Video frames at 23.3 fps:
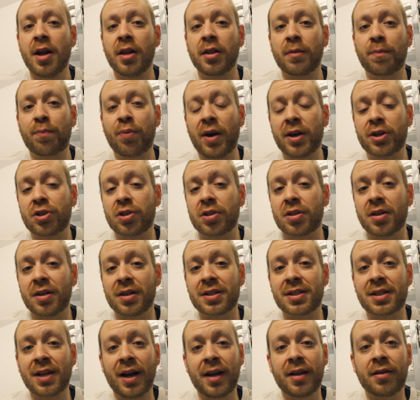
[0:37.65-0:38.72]
The pressure's going
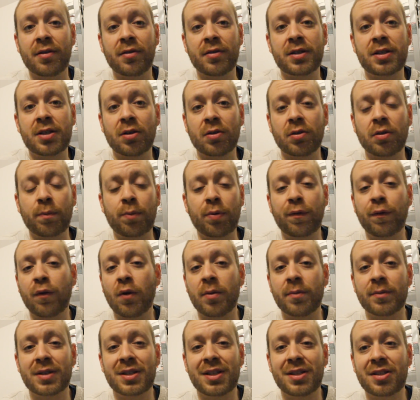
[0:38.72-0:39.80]
to stay there until the
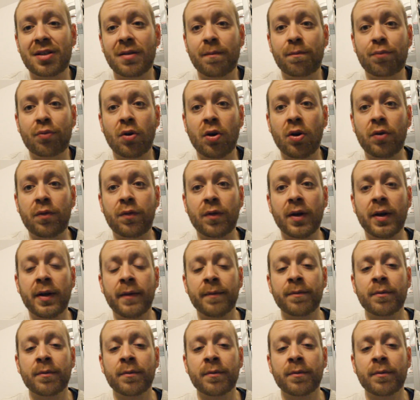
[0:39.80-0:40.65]
performances improve.